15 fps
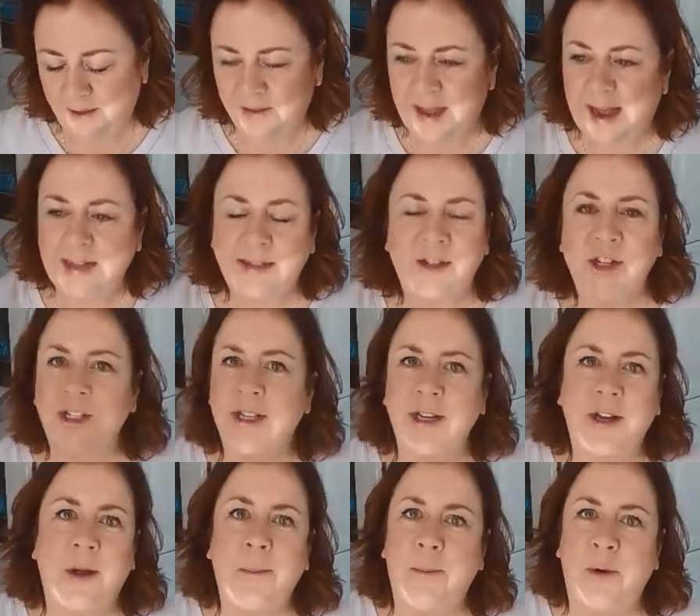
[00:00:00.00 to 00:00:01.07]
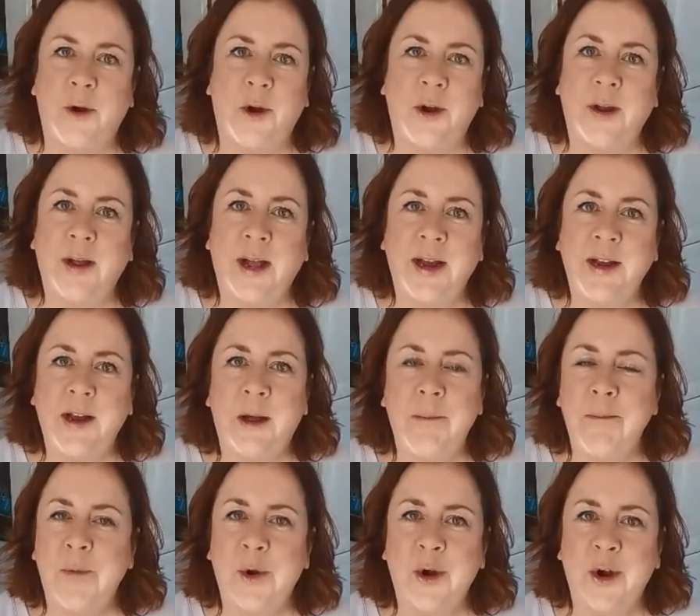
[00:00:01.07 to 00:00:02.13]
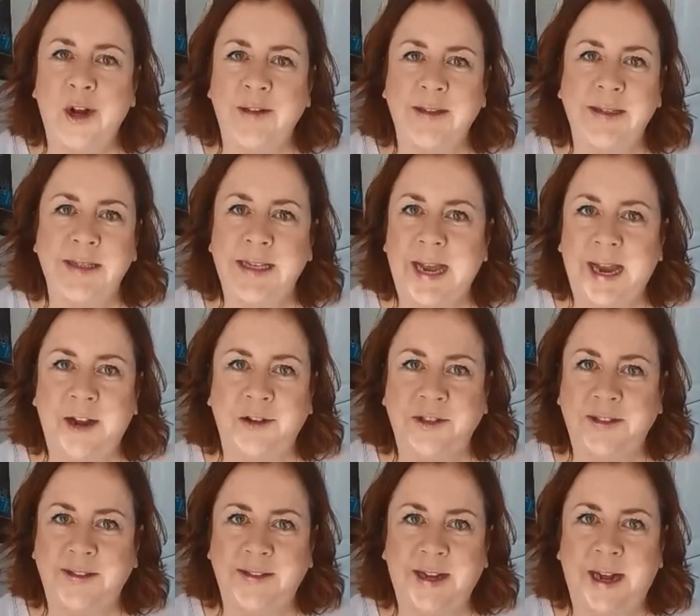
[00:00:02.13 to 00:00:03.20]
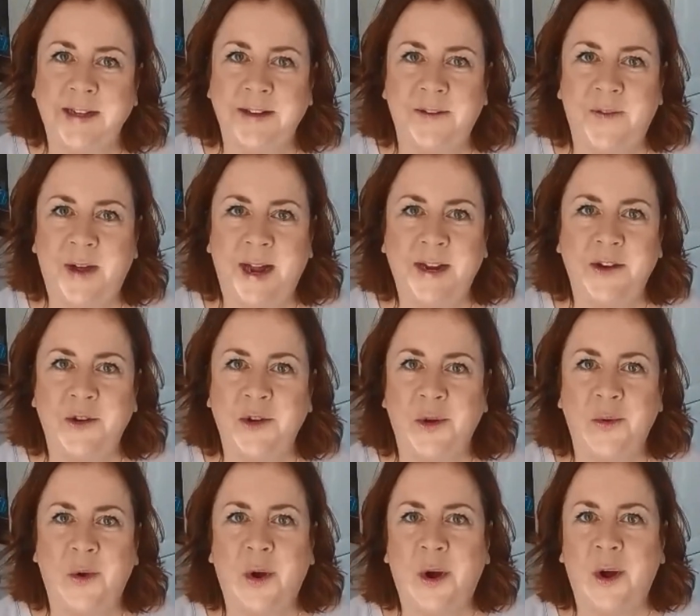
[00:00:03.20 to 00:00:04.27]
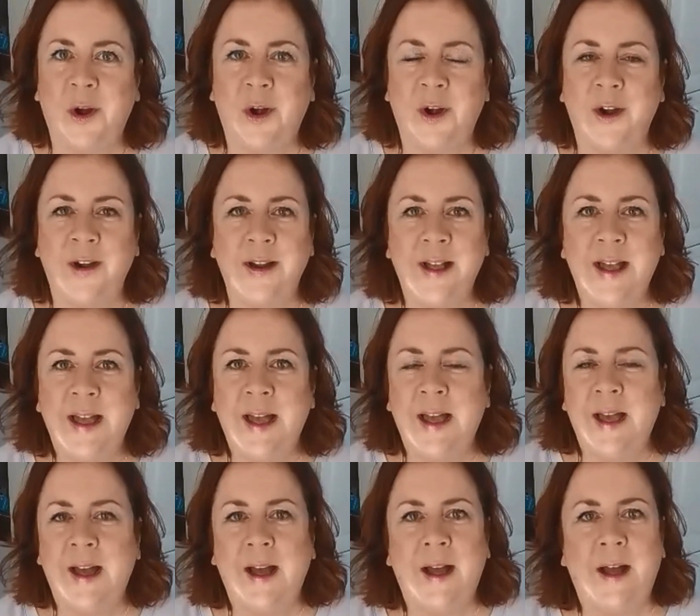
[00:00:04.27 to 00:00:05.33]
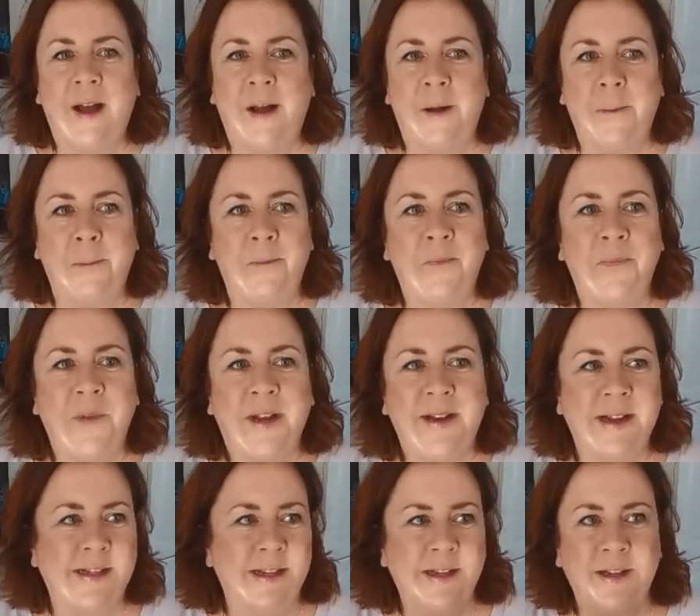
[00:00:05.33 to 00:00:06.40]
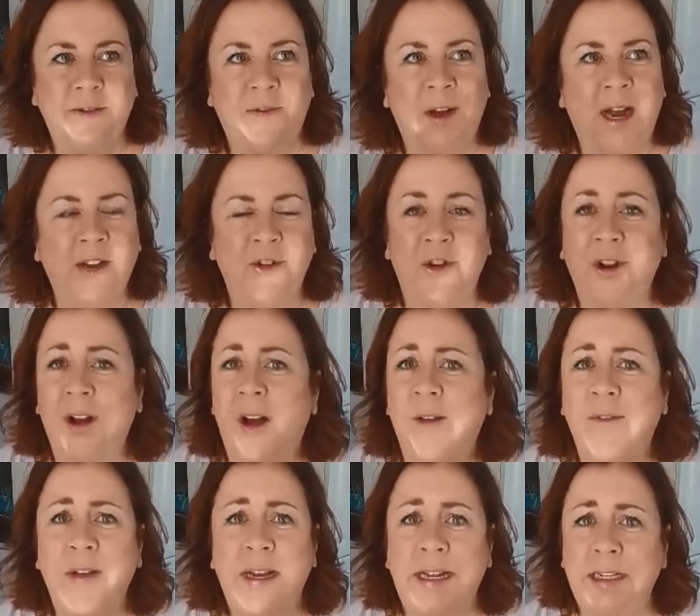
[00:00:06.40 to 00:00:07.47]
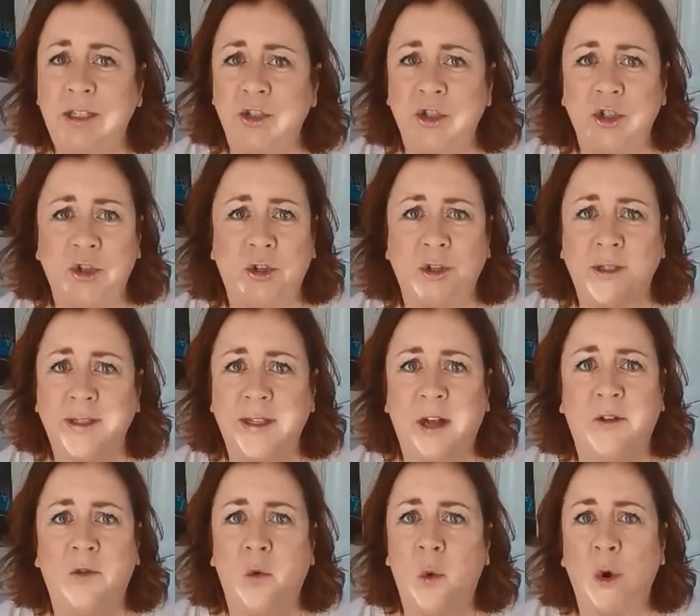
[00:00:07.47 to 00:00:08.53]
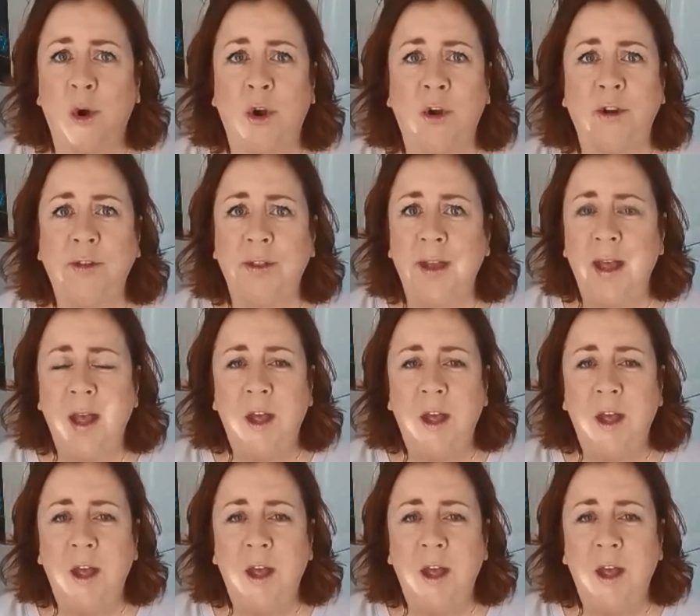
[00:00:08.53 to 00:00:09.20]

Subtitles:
that's just a number. A number on the scale does not define who you are. It doesn't define your confidence, your self-worth,